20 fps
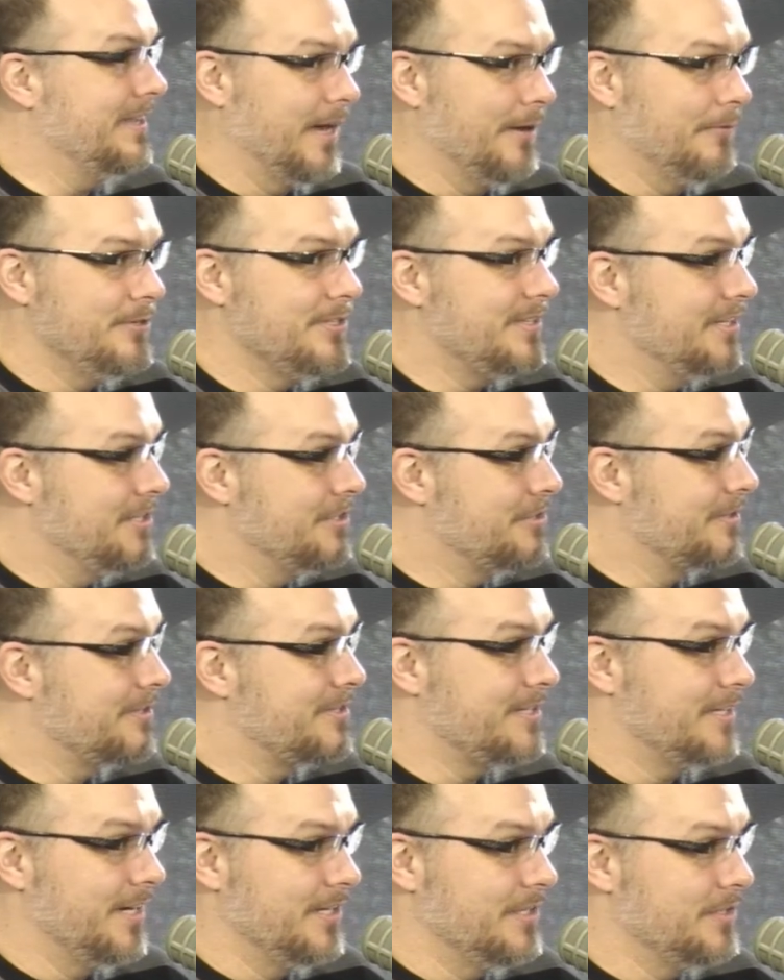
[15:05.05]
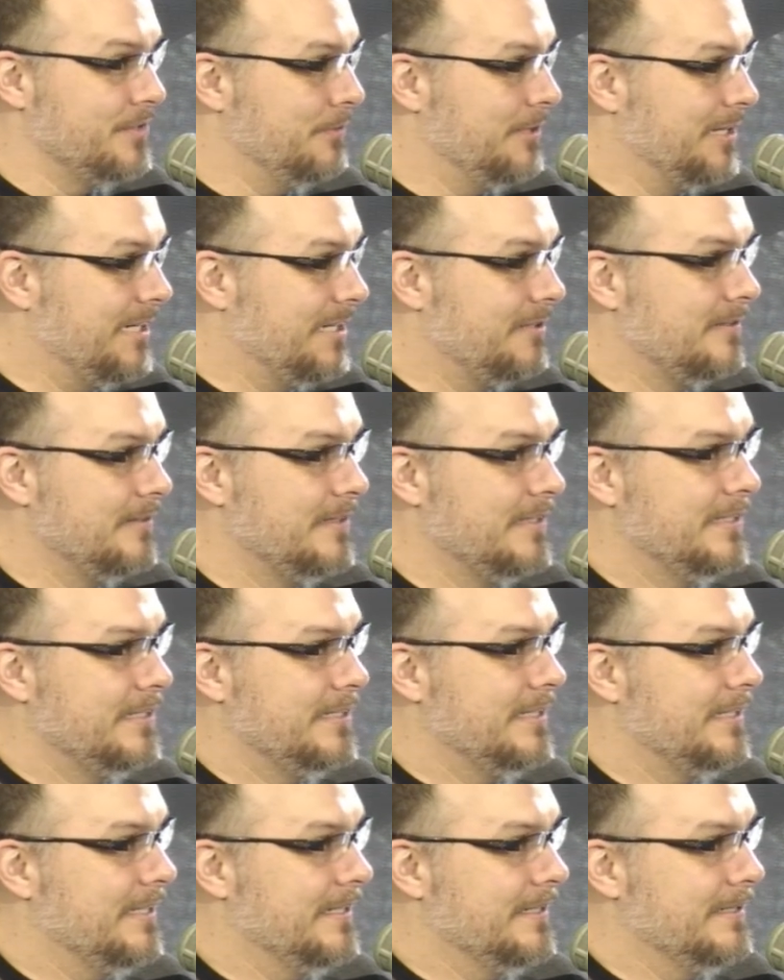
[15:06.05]
That was interesting as well. Oh, yeah,
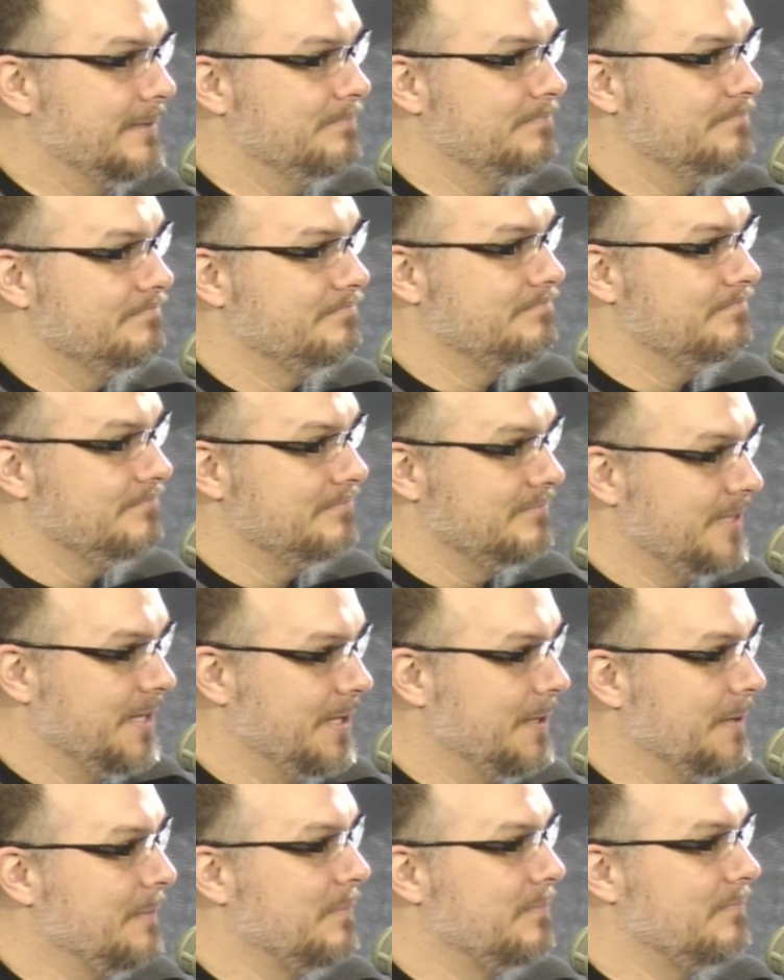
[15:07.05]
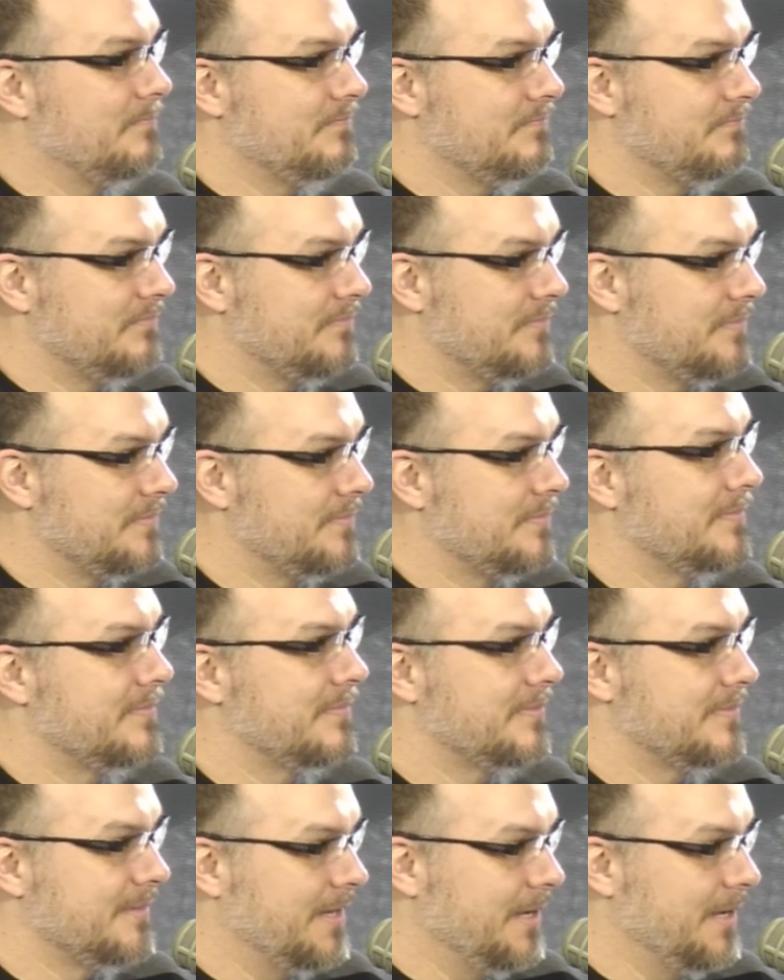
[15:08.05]
with the gifts and all that kind of questions will come up.